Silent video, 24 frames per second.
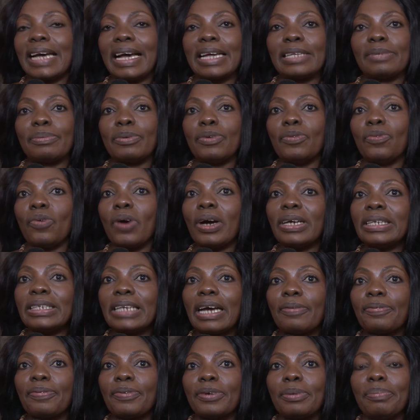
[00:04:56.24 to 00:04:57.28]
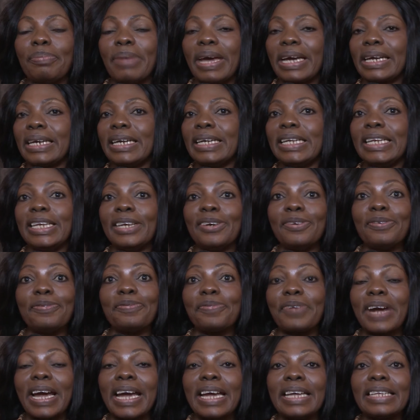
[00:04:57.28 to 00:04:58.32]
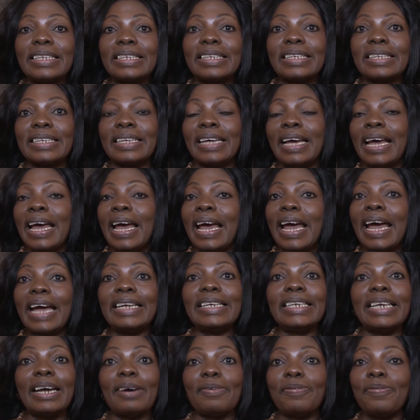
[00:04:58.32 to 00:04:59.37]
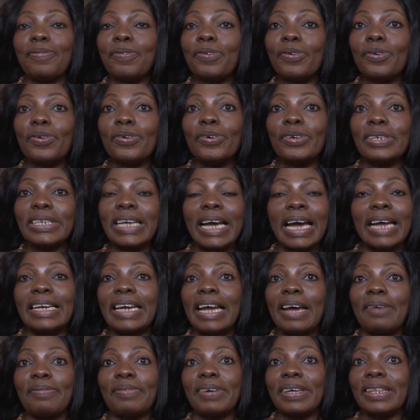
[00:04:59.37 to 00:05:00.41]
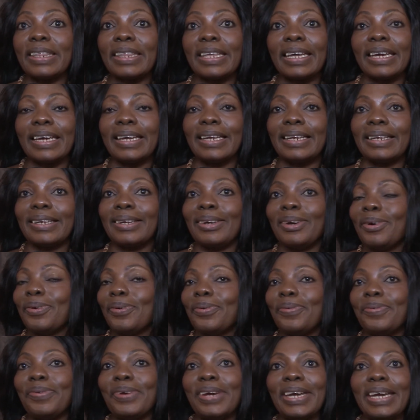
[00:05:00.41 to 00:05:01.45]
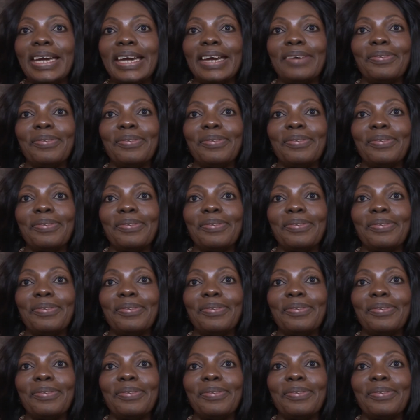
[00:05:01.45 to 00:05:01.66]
has been wonderful making new friends and the food and everything. We,